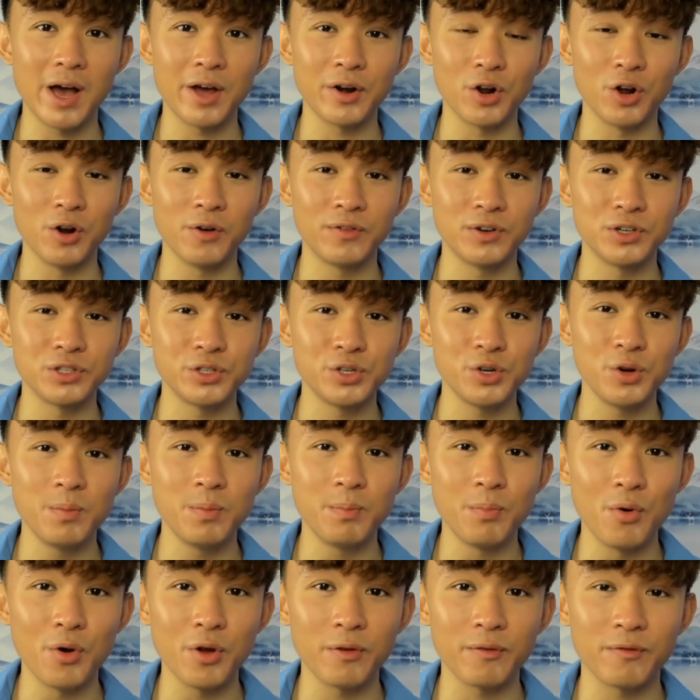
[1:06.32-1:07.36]
over
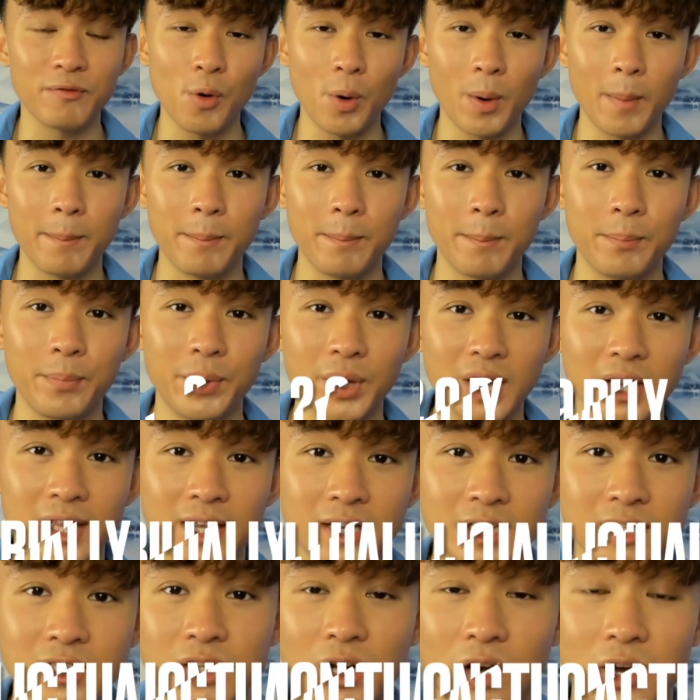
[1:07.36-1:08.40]
$2.4
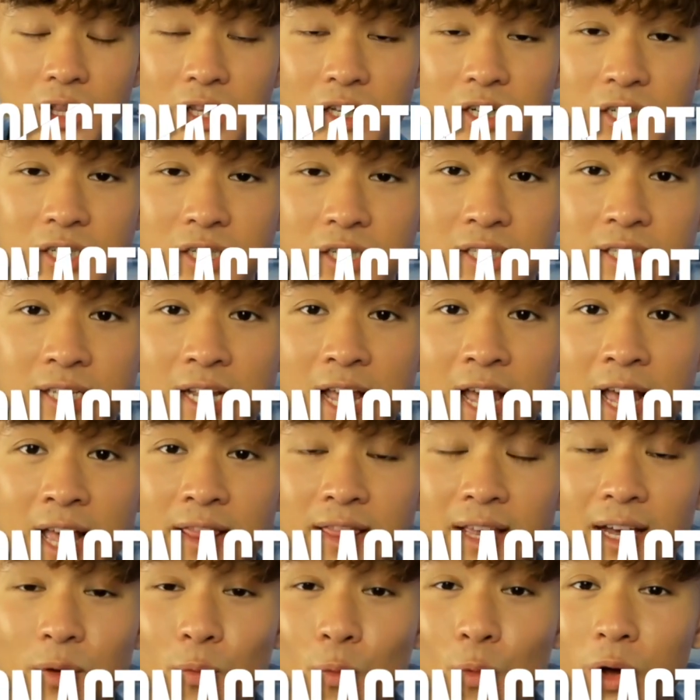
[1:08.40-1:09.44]
billion
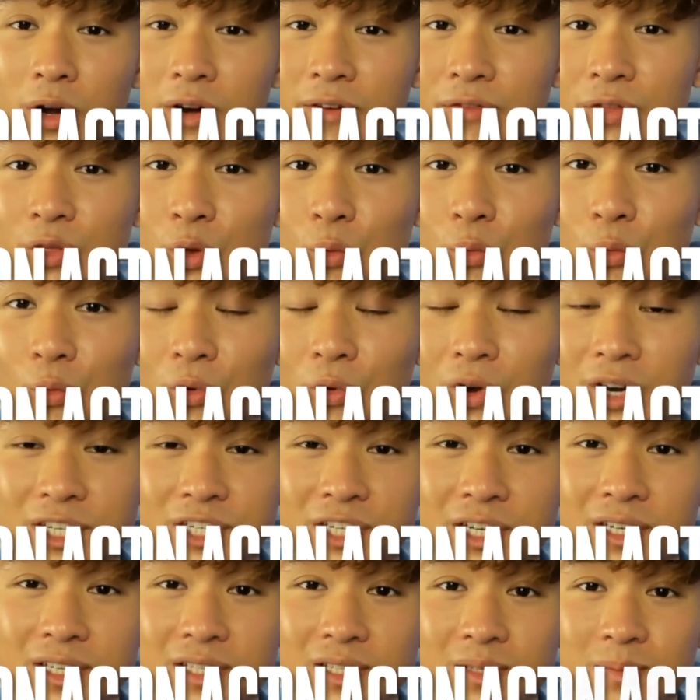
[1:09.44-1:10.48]
that one of the
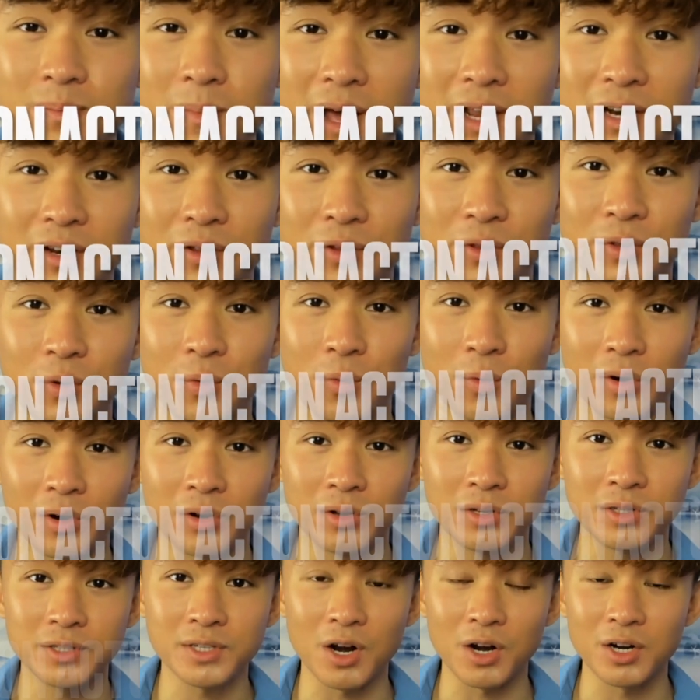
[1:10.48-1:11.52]
richest men in the world are